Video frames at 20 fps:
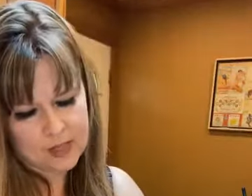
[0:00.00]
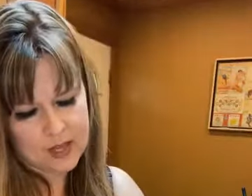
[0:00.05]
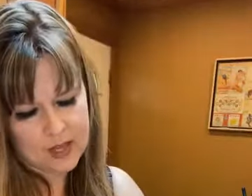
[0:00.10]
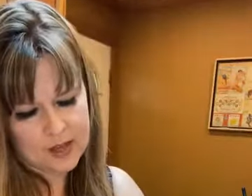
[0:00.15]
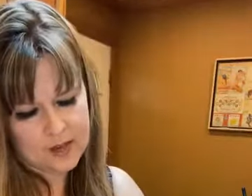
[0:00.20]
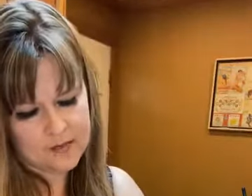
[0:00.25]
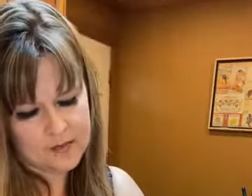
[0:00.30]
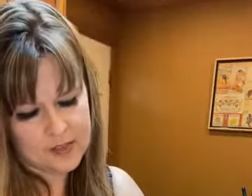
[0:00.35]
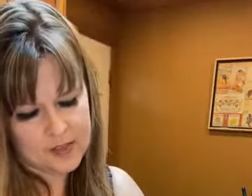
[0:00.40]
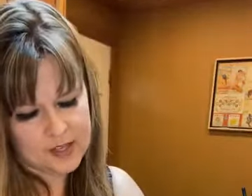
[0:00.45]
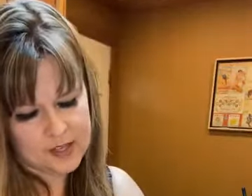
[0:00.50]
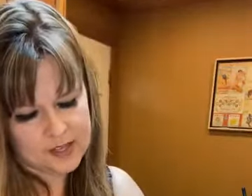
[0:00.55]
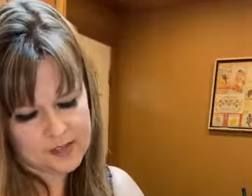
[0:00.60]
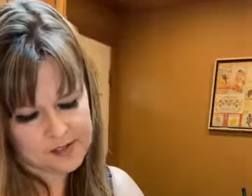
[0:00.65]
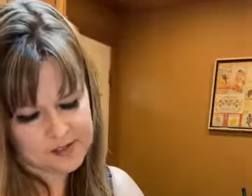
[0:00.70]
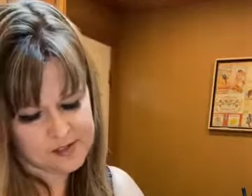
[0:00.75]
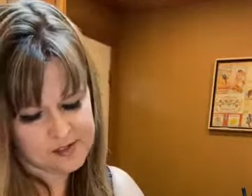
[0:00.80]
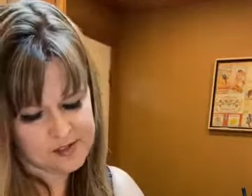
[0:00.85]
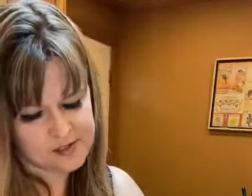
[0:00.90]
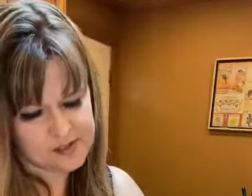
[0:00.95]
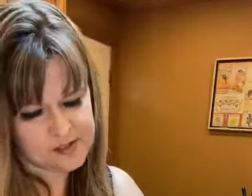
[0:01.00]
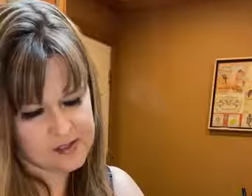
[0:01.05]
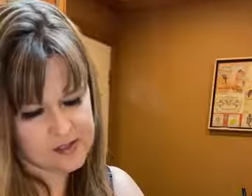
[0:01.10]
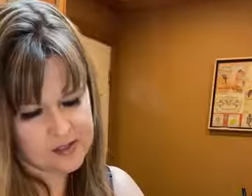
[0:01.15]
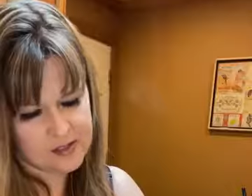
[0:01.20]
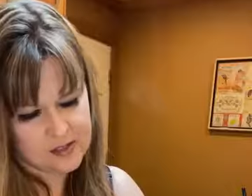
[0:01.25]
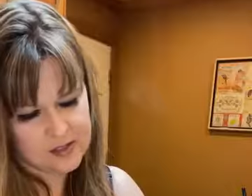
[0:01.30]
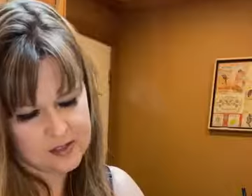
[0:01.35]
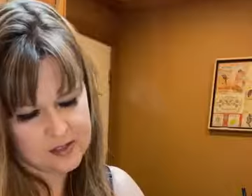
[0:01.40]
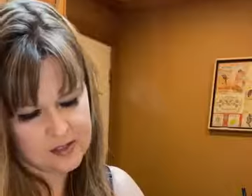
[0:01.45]
of this
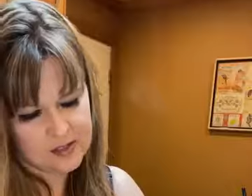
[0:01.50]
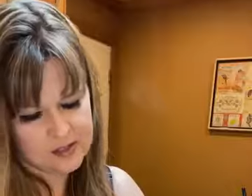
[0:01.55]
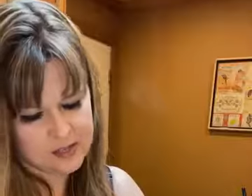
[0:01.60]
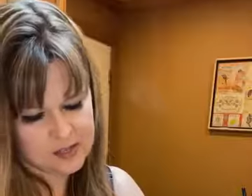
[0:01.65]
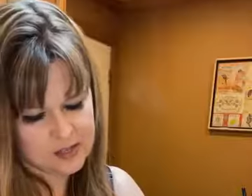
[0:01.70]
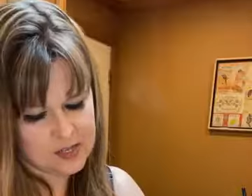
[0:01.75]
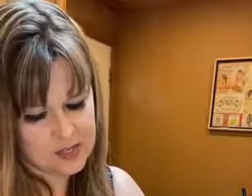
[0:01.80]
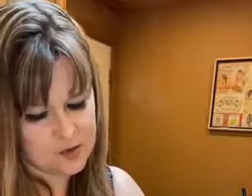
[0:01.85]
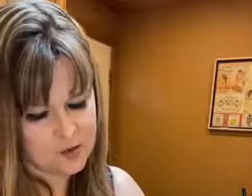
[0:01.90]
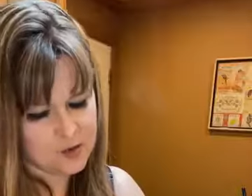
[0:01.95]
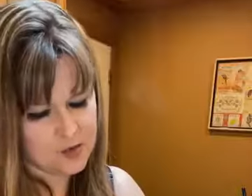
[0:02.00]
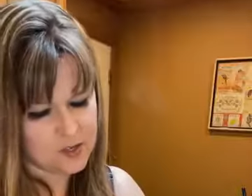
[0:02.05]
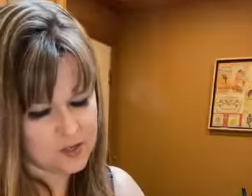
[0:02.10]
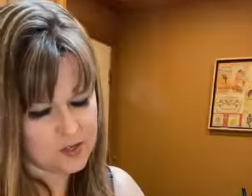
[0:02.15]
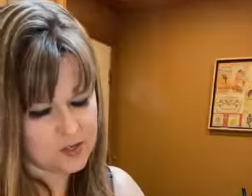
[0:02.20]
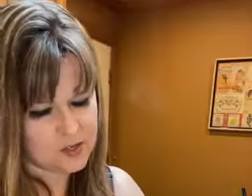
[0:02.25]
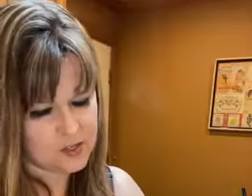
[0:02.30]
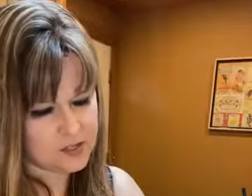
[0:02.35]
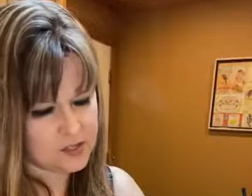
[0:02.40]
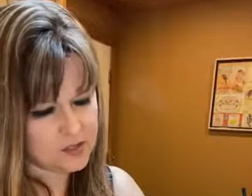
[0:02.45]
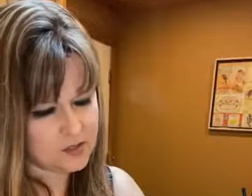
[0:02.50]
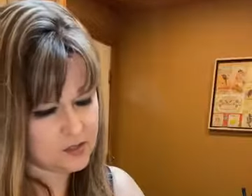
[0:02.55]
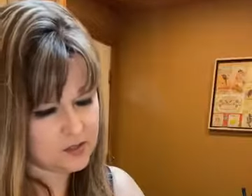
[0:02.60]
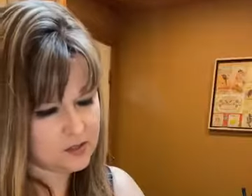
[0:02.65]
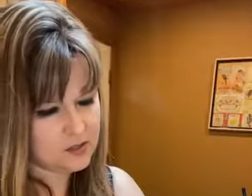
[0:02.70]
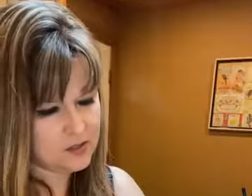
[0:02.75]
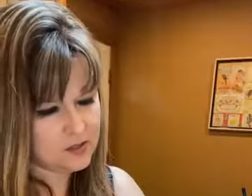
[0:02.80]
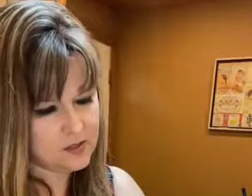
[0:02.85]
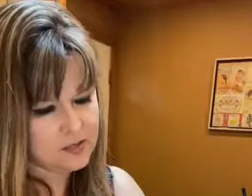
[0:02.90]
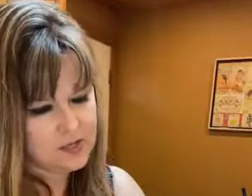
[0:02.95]
yogurt.
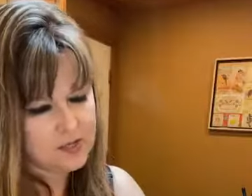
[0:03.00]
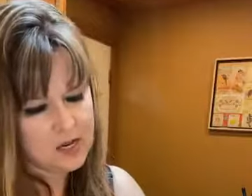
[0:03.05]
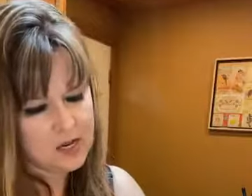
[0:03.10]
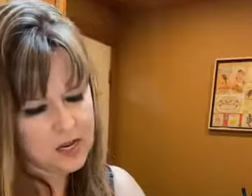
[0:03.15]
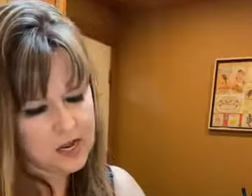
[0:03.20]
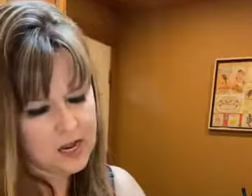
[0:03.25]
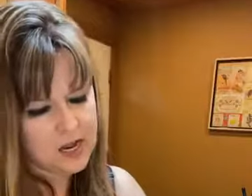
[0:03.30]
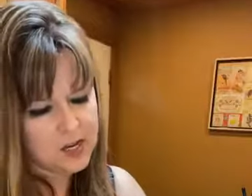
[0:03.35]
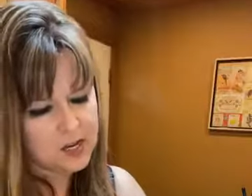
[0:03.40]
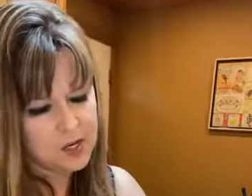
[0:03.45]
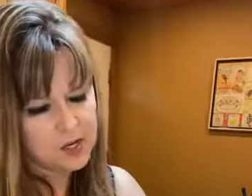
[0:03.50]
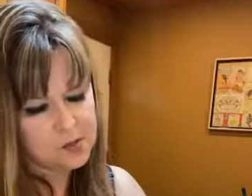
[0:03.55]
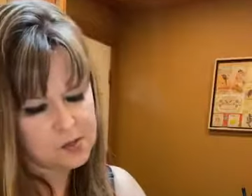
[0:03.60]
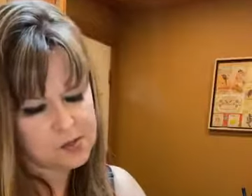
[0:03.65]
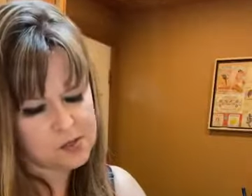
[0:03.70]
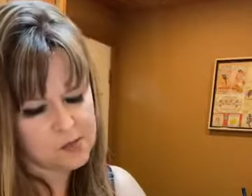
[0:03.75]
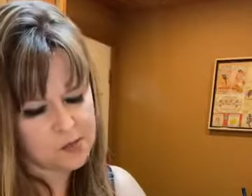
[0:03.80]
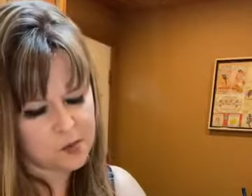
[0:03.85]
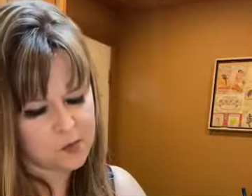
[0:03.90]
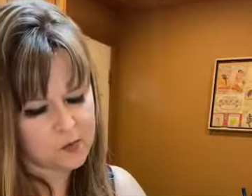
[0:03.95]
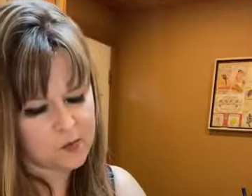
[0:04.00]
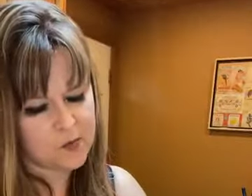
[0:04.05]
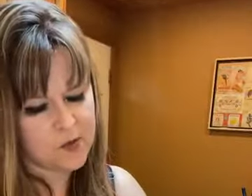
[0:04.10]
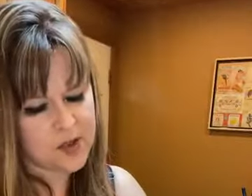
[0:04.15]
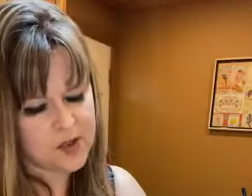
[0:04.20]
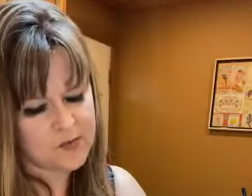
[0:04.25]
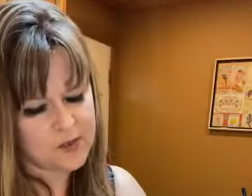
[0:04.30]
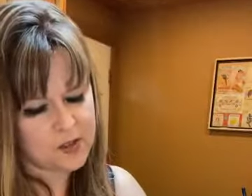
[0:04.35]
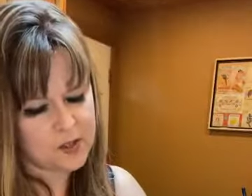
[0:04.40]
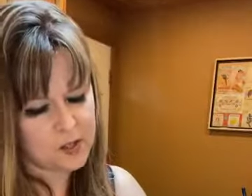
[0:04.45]
I use about
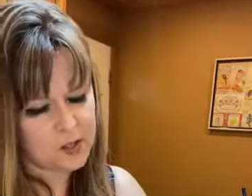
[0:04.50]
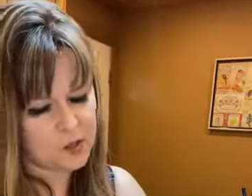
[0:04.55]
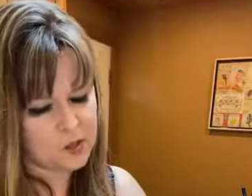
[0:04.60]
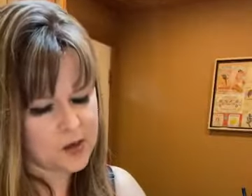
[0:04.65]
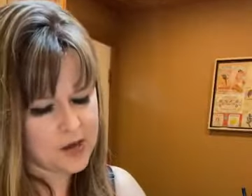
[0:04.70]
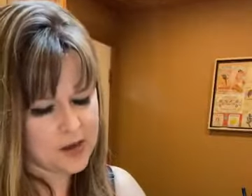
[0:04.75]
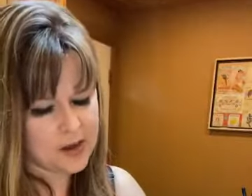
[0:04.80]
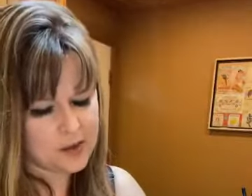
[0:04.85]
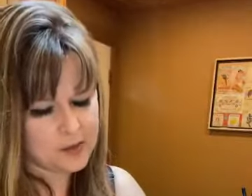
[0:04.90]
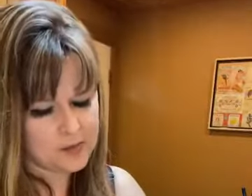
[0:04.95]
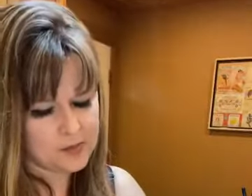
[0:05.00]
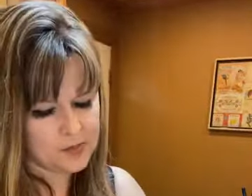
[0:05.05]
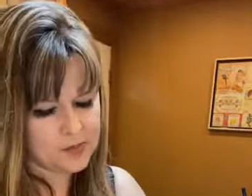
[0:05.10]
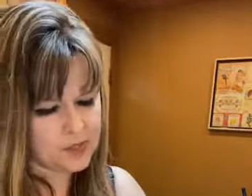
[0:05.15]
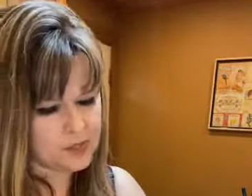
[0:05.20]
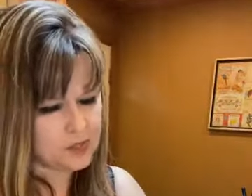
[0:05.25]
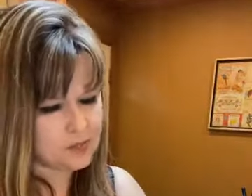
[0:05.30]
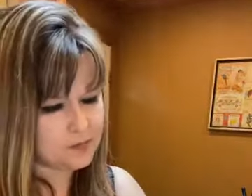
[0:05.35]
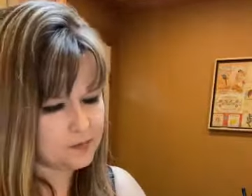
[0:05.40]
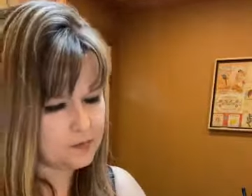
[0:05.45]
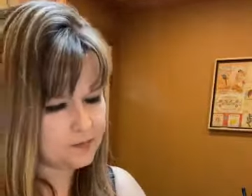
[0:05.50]
500 grams.